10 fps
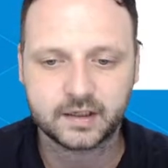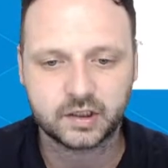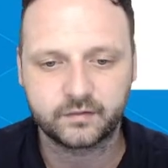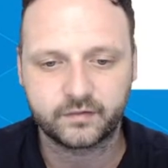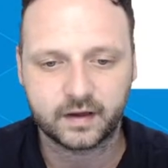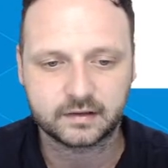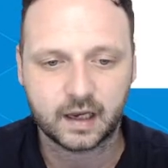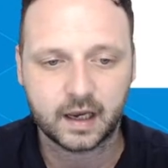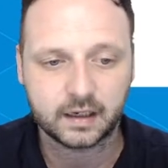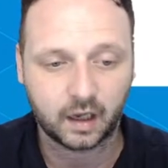in Van
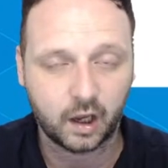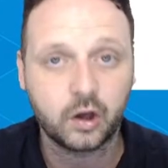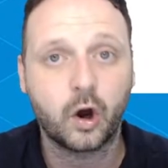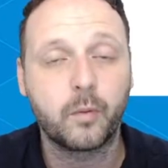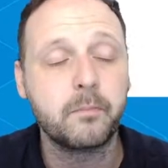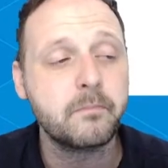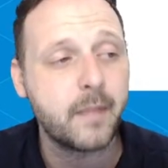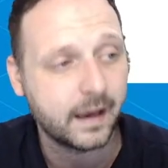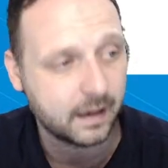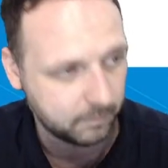Dijk, and go
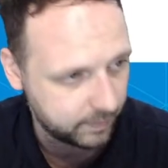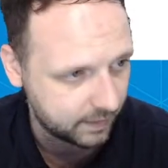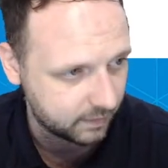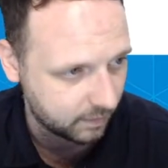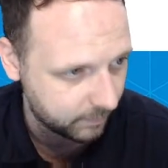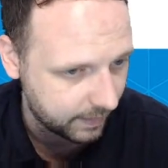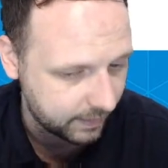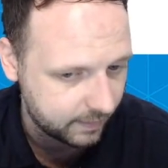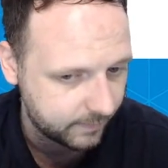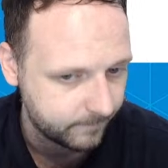mega big at the
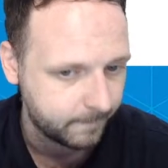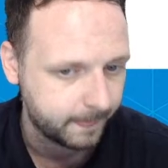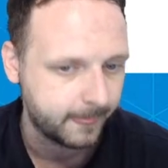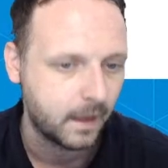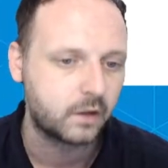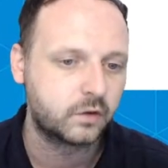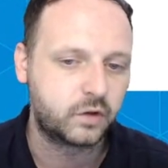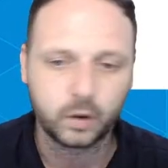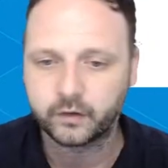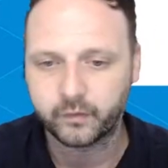back.
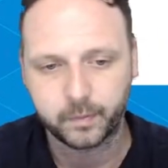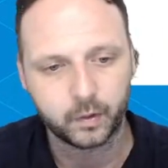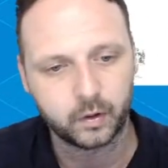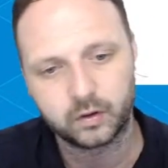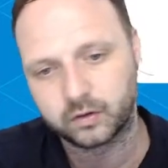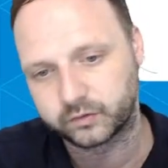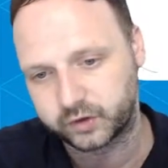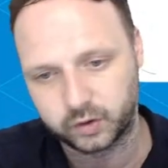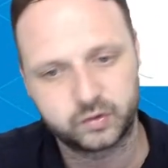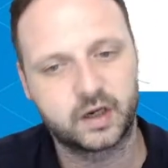2 Liverpool,
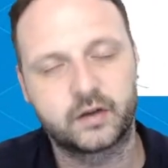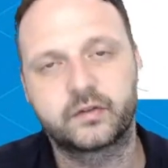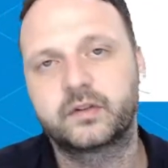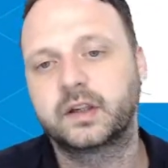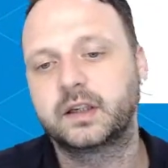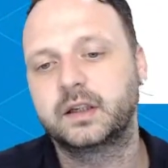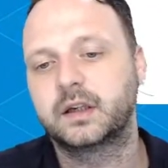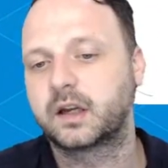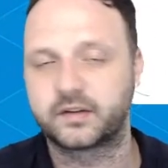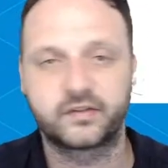2 Chelsea,
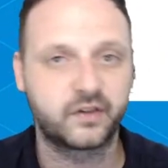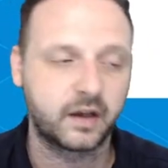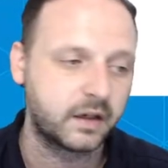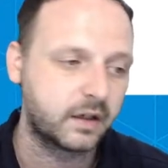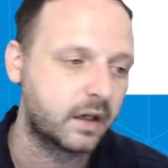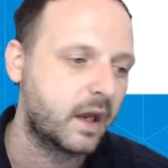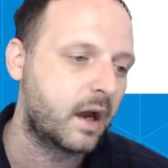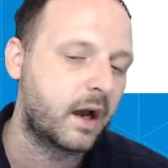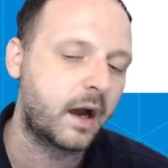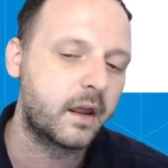and a City.
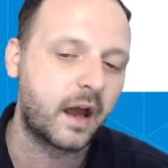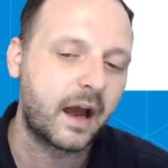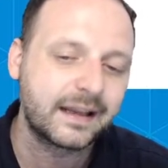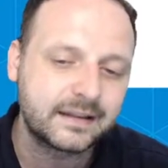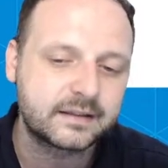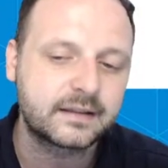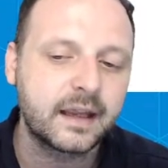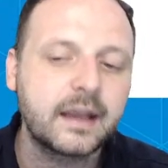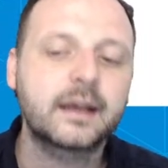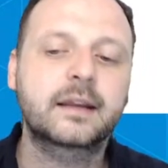I
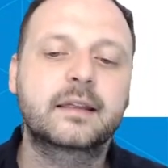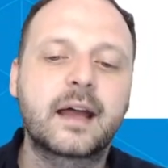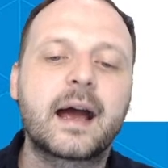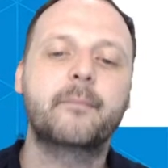think that